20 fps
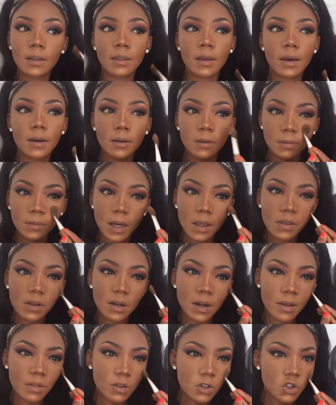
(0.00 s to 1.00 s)
That. And
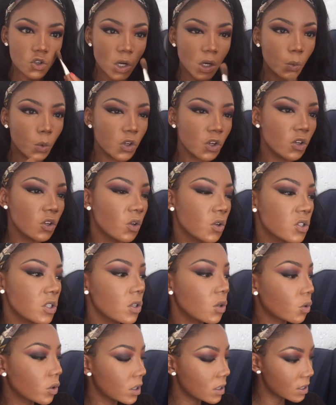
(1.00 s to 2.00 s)
another trick, when you're
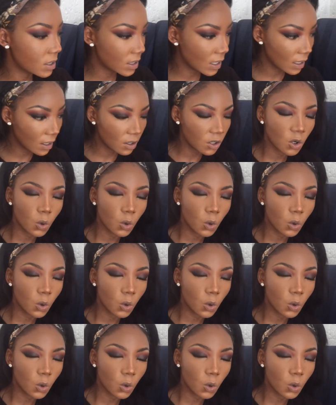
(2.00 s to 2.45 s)
using your concealer,